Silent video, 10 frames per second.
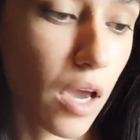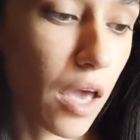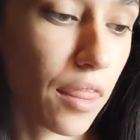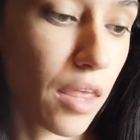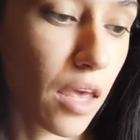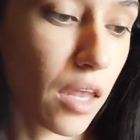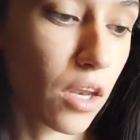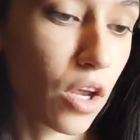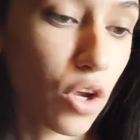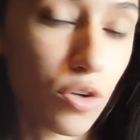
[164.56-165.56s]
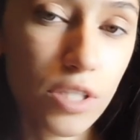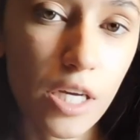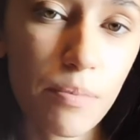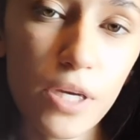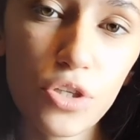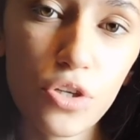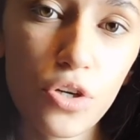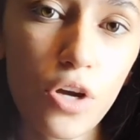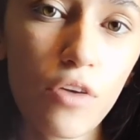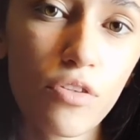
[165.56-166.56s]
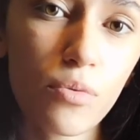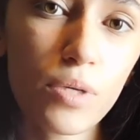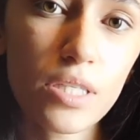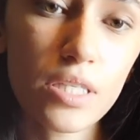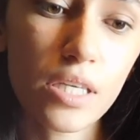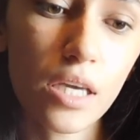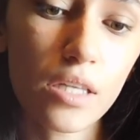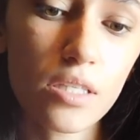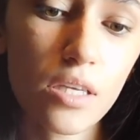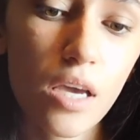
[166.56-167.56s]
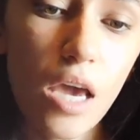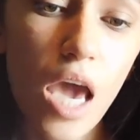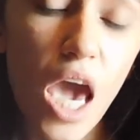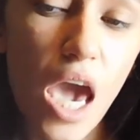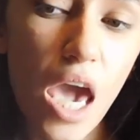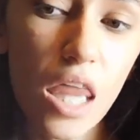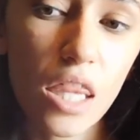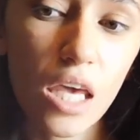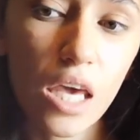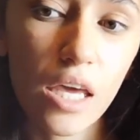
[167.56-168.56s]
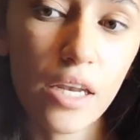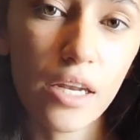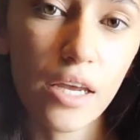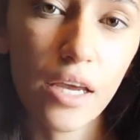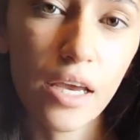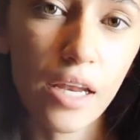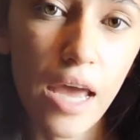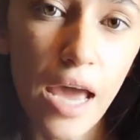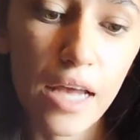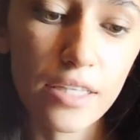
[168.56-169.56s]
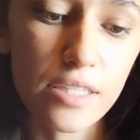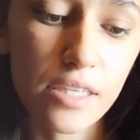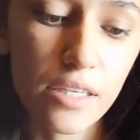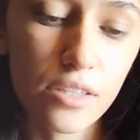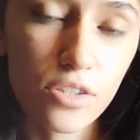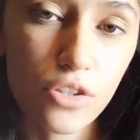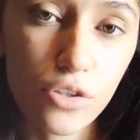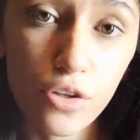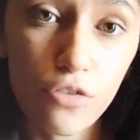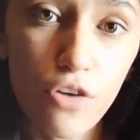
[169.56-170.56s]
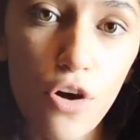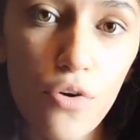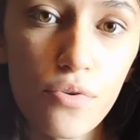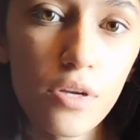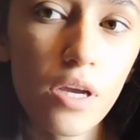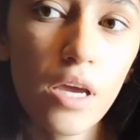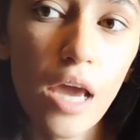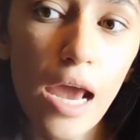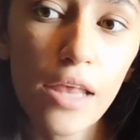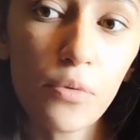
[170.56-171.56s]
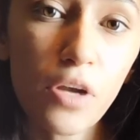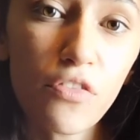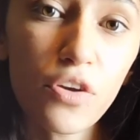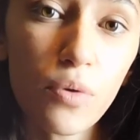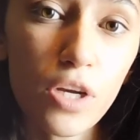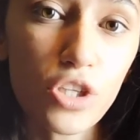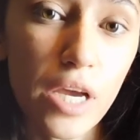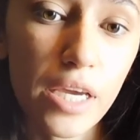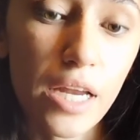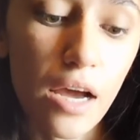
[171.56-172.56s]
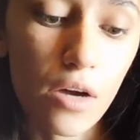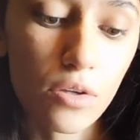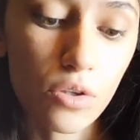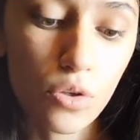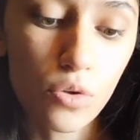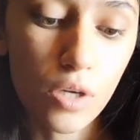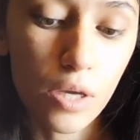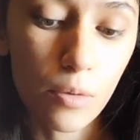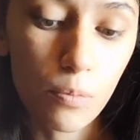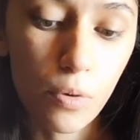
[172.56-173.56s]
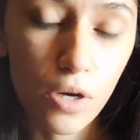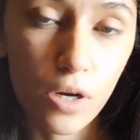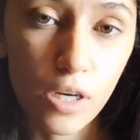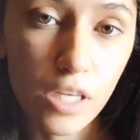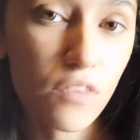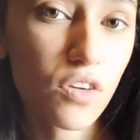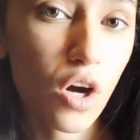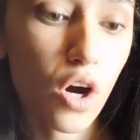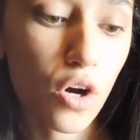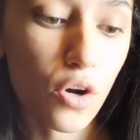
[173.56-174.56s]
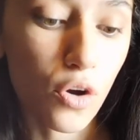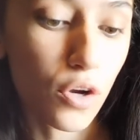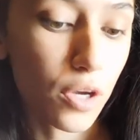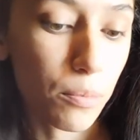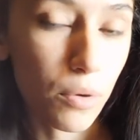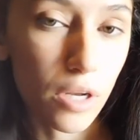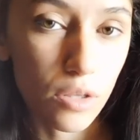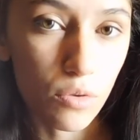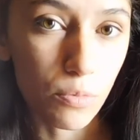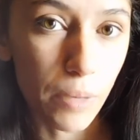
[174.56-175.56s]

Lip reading: and then you take a picture of the receipt, and then it adds it to the phone. And then whenever you want to check it out, you can put it on a gift card or you can put it through